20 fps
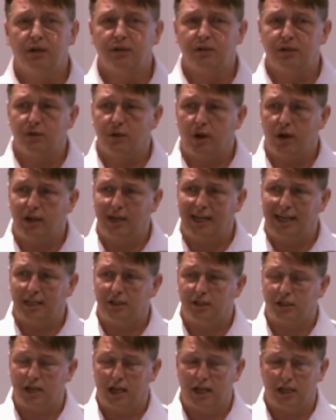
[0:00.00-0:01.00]
to not only
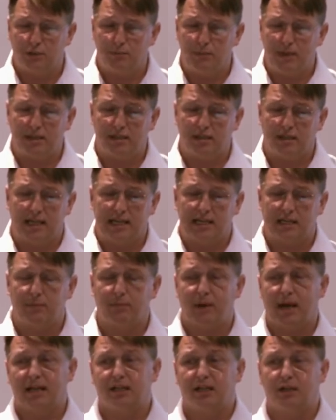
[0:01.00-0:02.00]
interchange metadata,
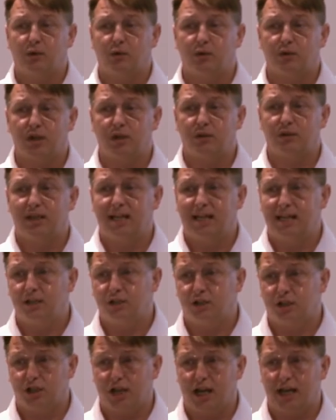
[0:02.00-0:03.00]
but actually also to
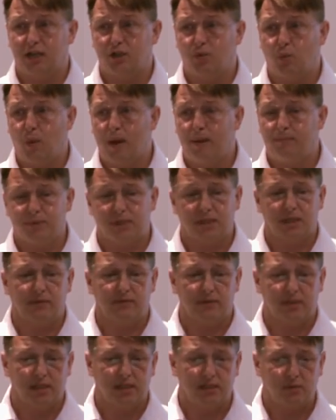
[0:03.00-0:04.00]
interchange web
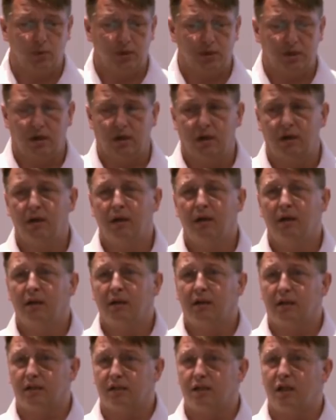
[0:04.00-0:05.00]
services, which are
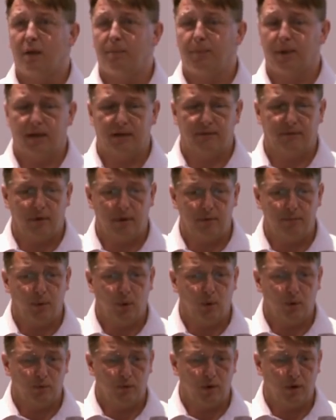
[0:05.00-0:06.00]
going to start playing a very
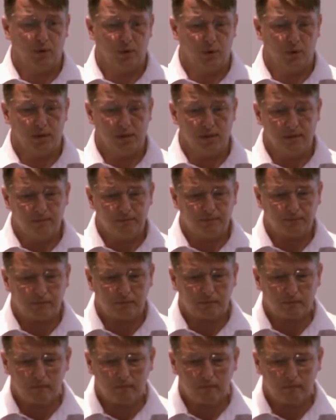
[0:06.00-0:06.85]
important role to us.